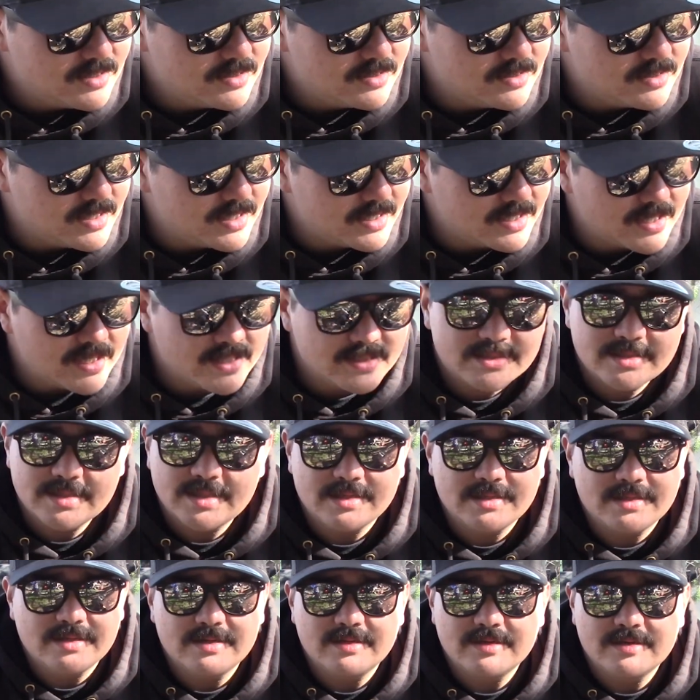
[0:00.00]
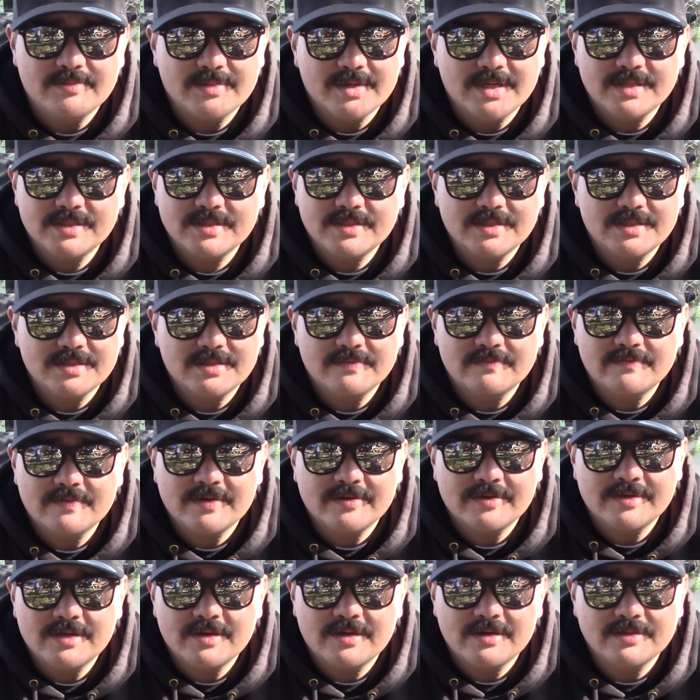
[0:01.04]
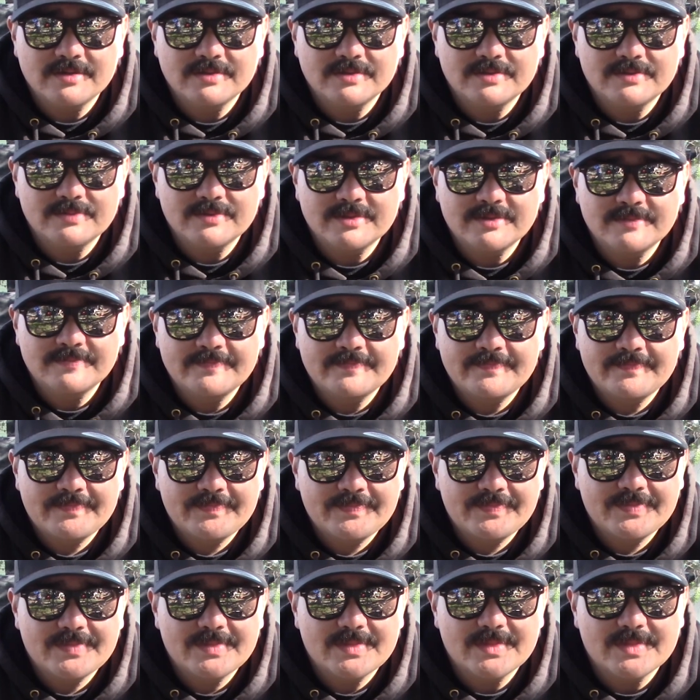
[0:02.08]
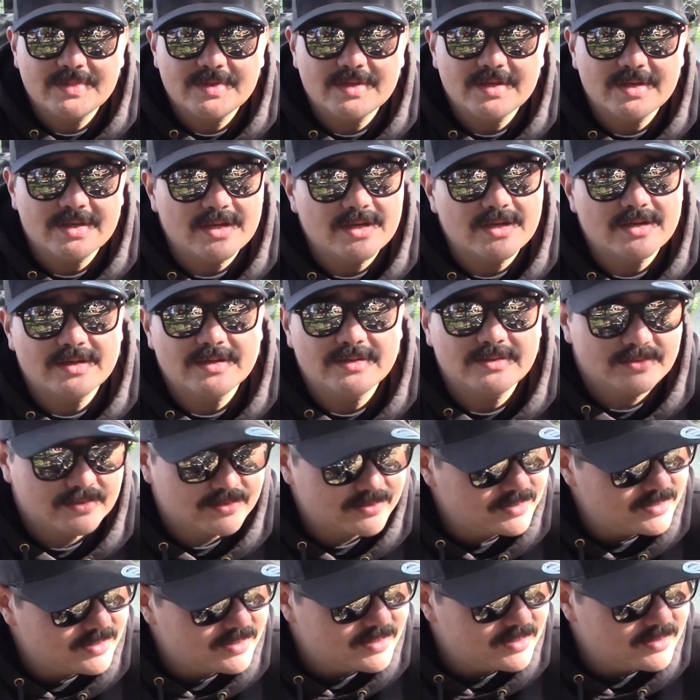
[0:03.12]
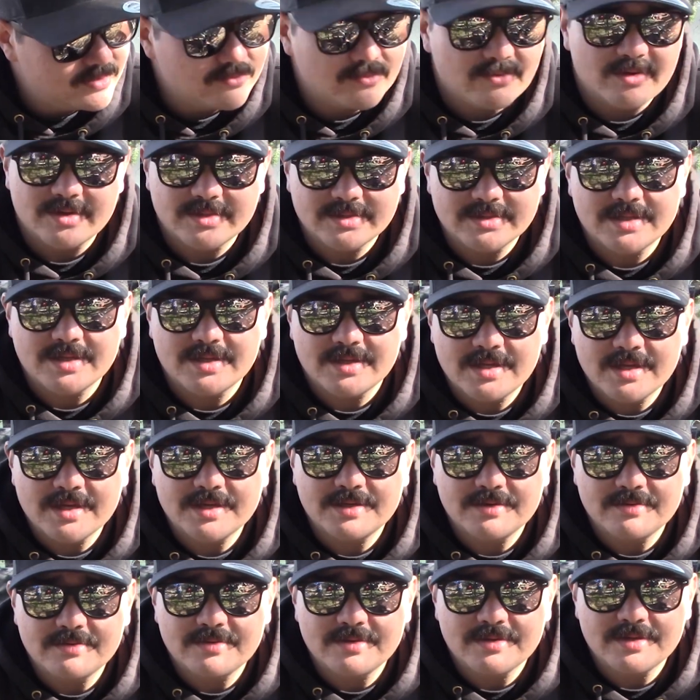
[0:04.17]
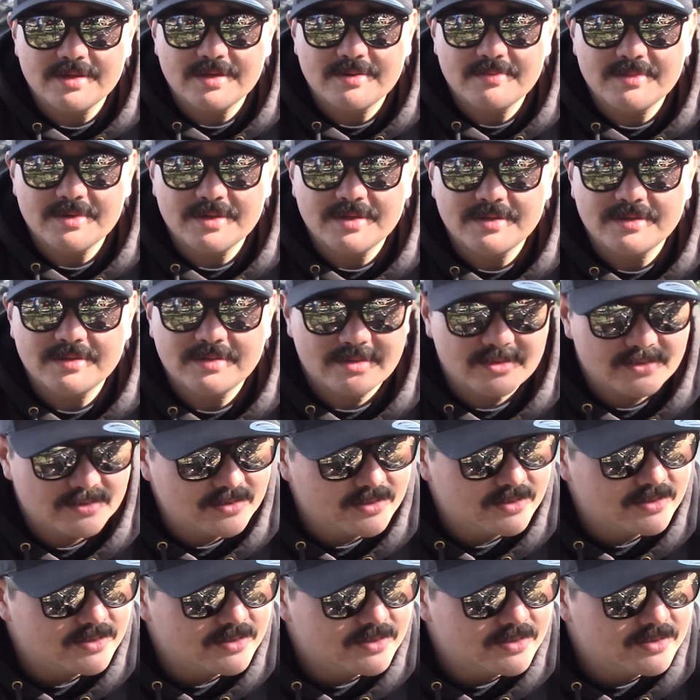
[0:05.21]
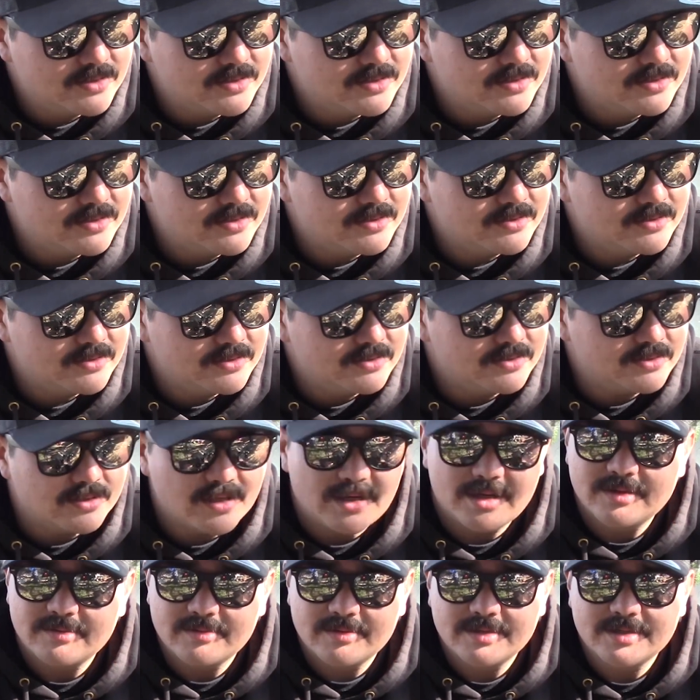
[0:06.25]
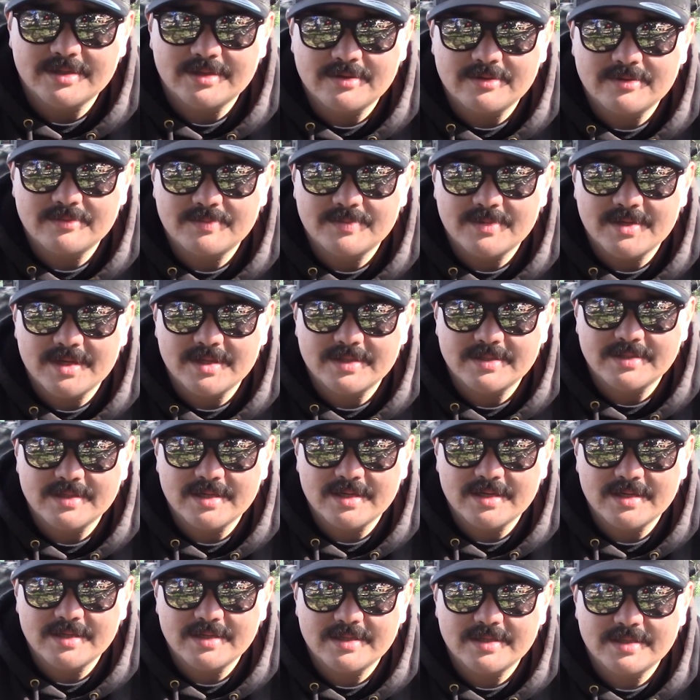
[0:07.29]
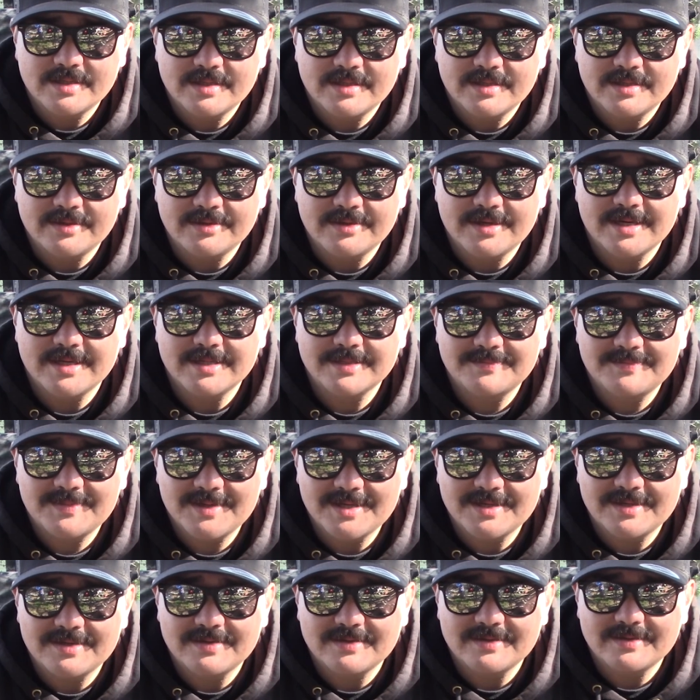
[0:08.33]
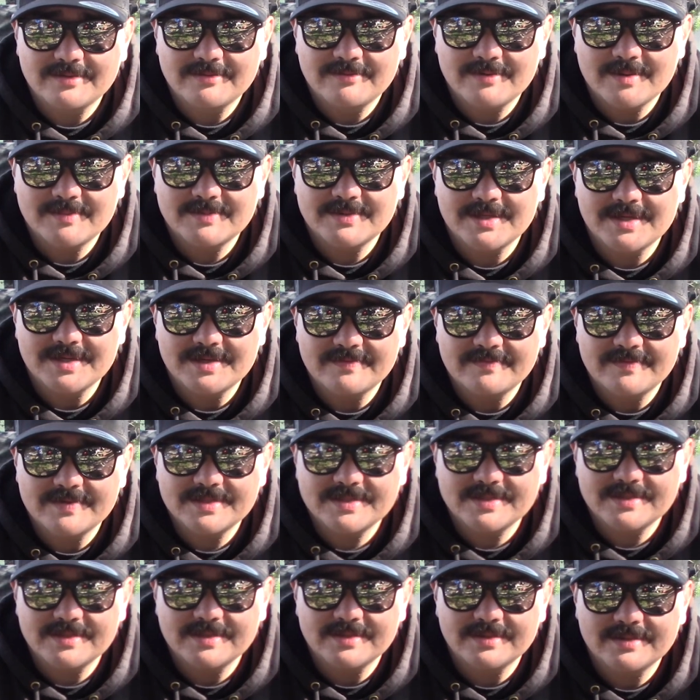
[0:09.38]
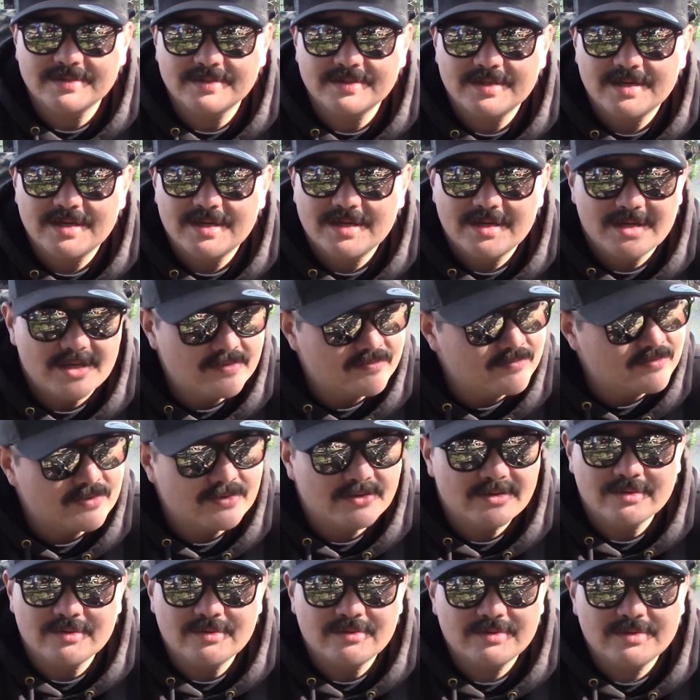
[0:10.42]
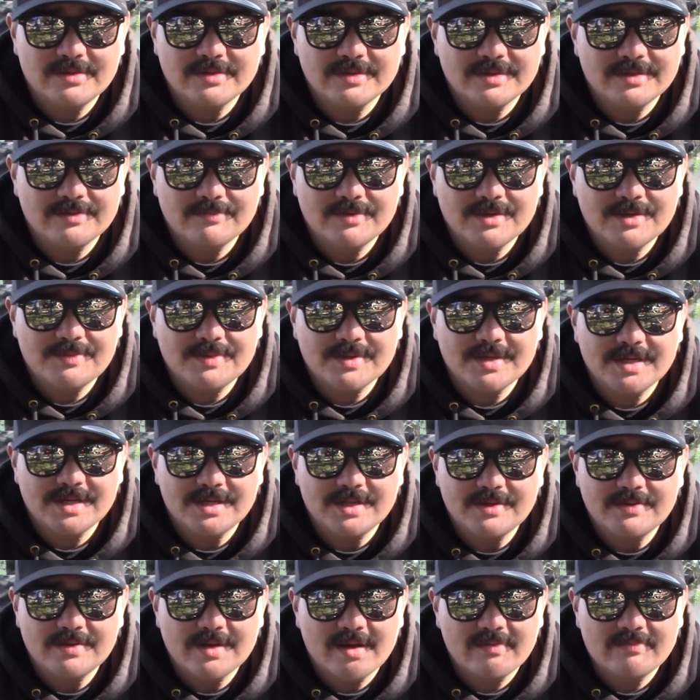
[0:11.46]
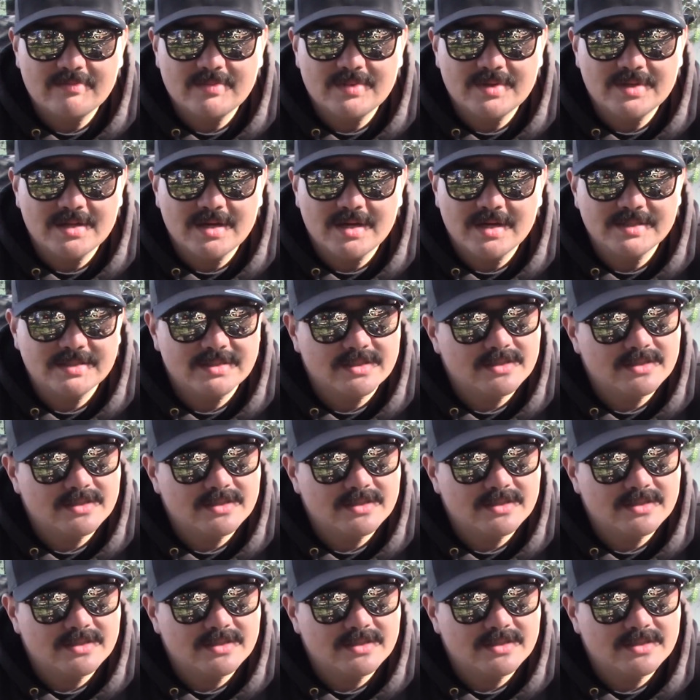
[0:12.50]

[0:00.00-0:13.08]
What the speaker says: Like I said, they're amazing and they're very knowledgeable, and I want to say thank you to them, and I really hope that you guys pay their website a visit, and if you're local in Winnipeg and you haven't been to Heights